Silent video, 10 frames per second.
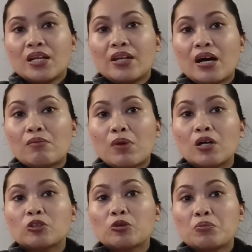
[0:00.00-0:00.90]
The
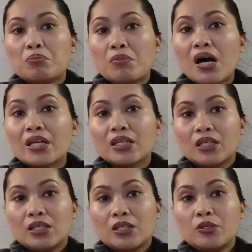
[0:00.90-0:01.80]
amount of
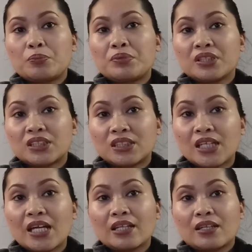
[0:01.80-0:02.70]
money you
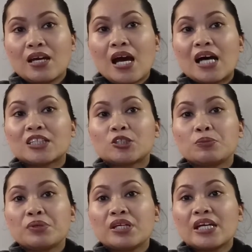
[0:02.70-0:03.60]
present has to
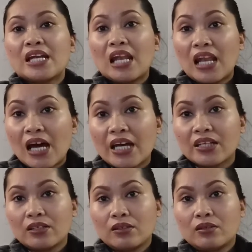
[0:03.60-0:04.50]
be in
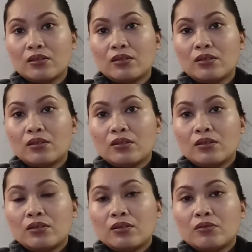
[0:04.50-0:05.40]
line
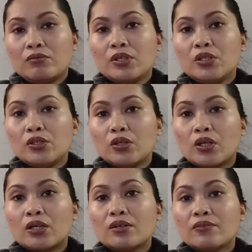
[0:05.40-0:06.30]
with
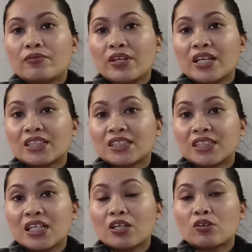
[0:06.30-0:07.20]
your
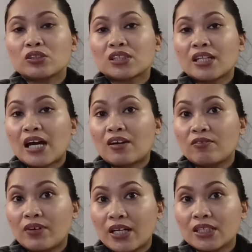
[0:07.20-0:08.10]

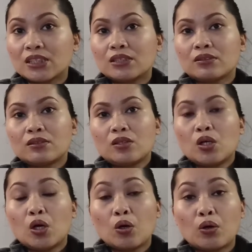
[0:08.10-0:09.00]
Finanzierungsnachweis,
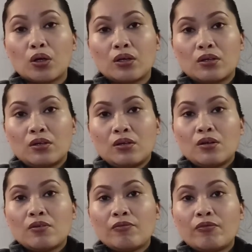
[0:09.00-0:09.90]
or
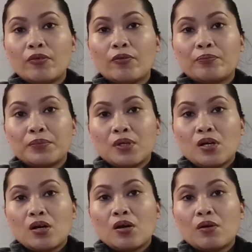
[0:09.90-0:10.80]
proof
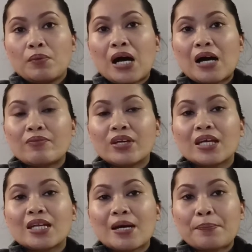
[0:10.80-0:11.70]
of having
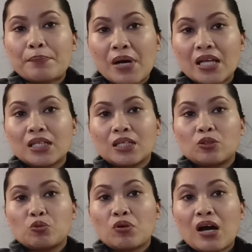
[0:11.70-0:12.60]
enough money
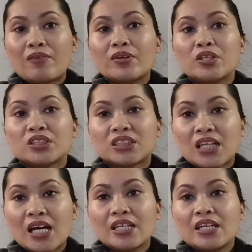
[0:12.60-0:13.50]
to cover your
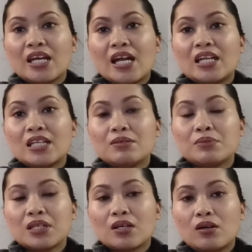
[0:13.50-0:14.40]
study and
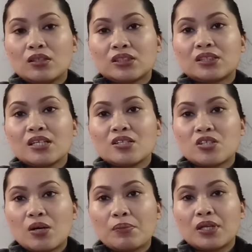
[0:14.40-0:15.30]
living costs in
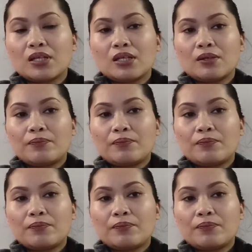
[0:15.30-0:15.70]
Germany.